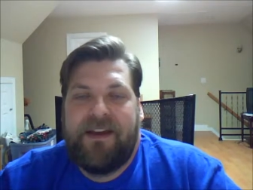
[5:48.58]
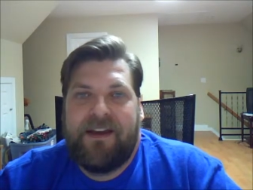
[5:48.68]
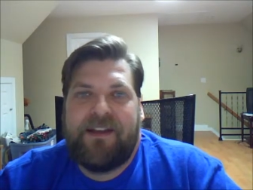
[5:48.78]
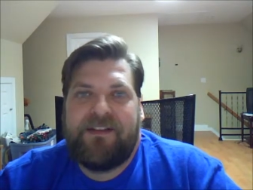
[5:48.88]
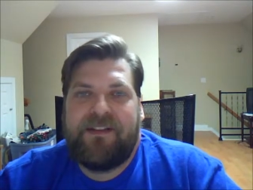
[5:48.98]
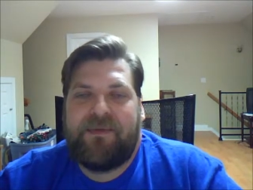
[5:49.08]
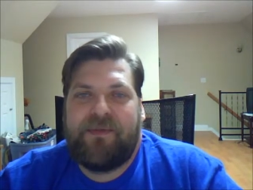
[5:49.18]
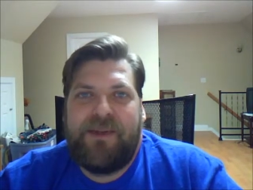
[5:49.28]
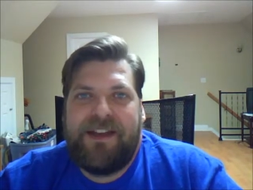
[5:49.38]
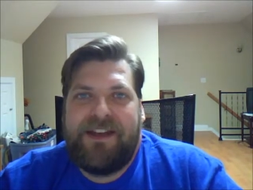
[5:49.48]
That's it
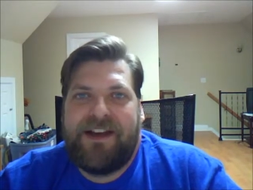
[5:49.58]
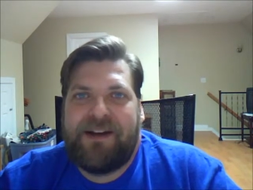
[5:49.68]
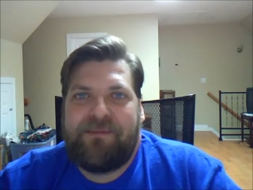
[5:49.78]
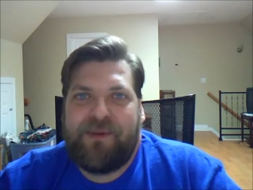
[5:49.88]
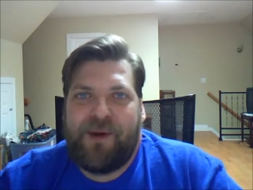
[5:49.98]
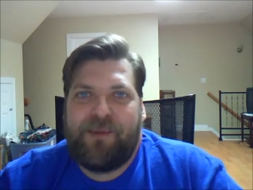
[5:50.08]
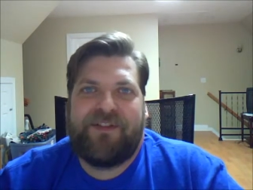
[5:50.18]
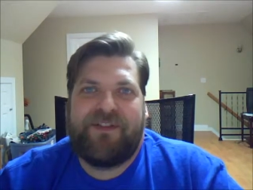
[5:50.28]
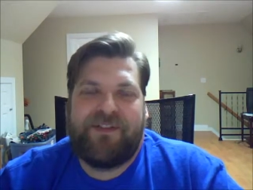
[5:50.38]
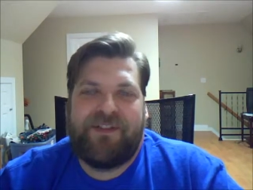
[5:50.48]
from me. I promise
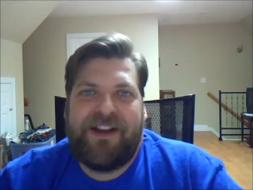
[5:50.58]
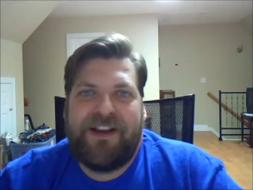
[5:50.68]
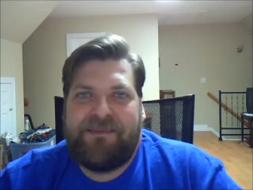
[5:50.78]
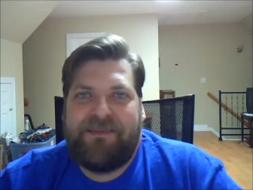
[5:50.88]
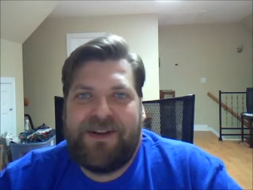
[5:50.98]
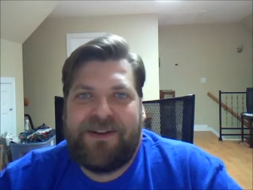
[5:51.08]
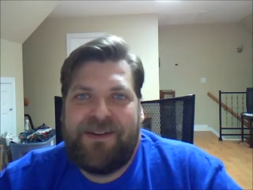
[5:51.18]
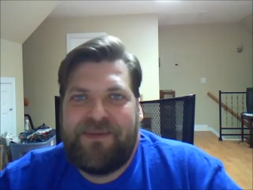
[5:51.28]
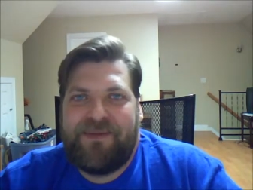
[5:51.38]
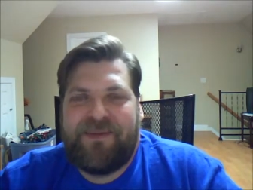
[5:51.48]
to try to get better in
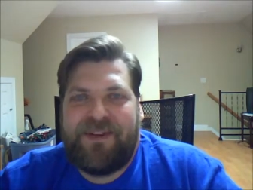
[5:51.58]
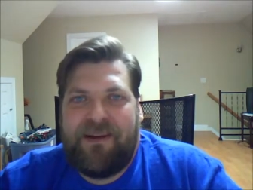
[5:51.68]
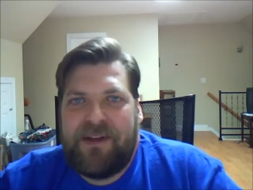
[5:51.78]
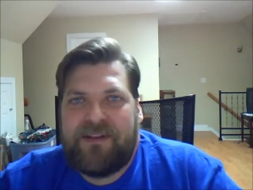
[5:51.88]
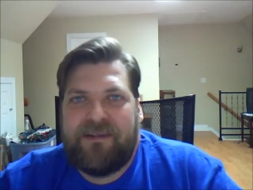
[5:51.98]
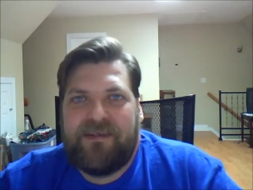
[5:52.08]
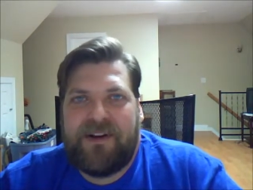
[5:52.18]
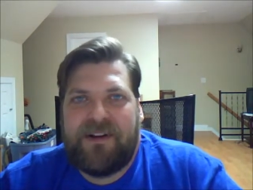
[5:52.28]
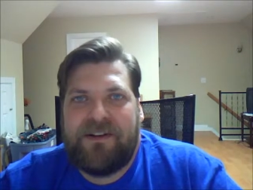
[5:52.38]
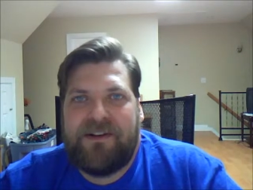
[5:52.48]
the 15 weeks that
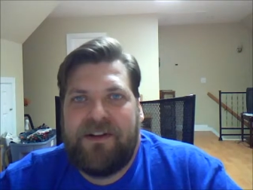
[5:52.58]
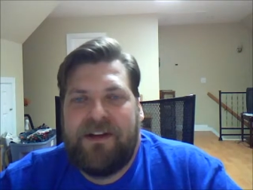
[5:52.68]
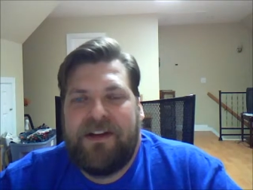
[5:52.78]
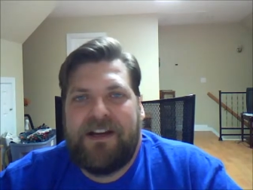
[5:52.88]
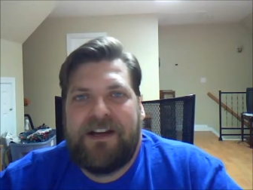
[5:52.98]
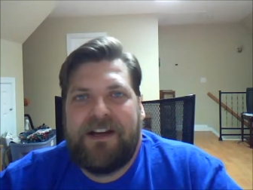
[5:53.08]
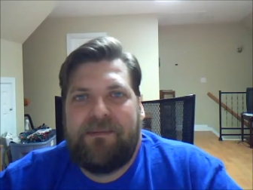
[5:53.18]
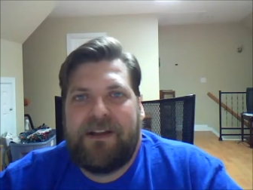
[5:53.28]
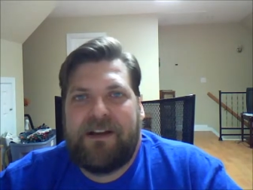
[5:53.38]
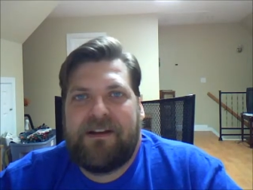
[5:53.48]
follow,
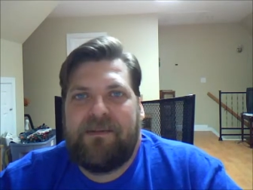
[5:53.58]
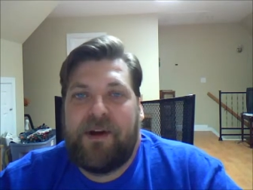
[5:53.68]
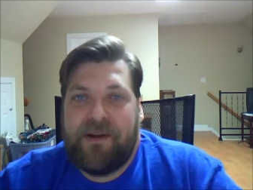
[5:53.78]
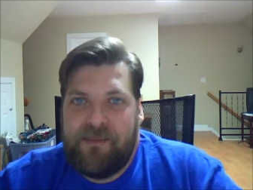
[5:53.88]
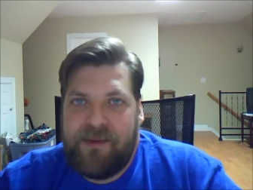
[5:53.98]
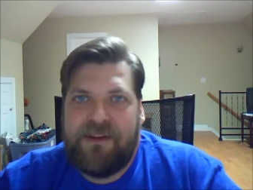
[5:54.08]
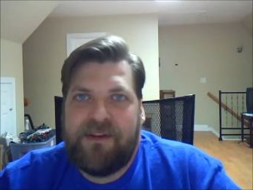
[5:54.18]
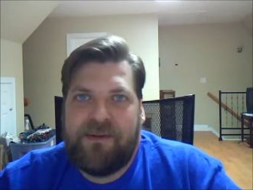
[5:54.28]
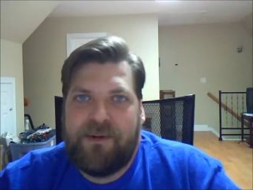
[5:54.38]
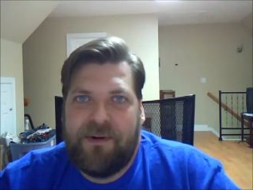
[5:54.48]
and I welcome you to the
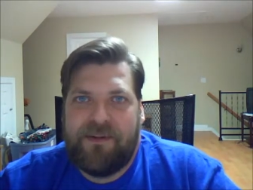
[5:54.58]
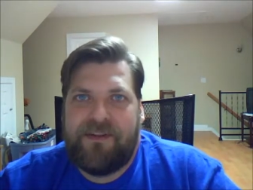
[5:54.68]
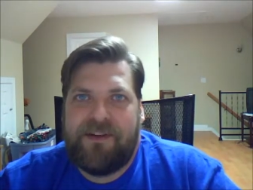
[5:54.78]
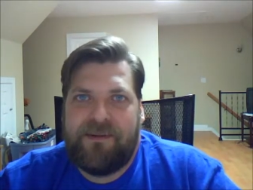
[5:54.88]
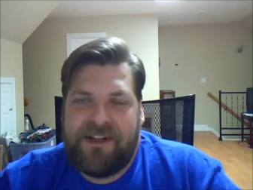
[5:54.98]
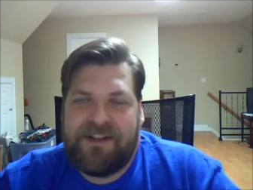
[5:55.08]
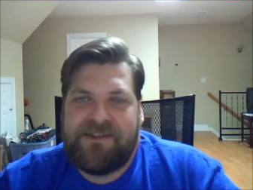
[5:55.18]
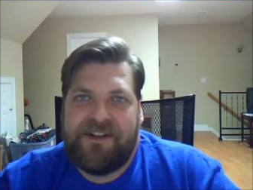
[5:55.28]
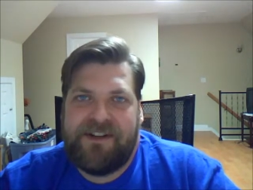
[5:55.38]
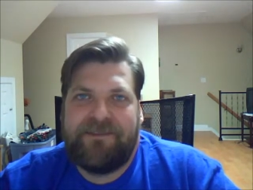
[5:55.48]
course, and I'm glad
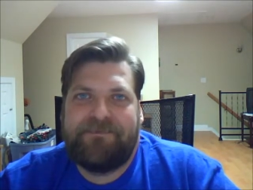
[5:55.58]
you're here.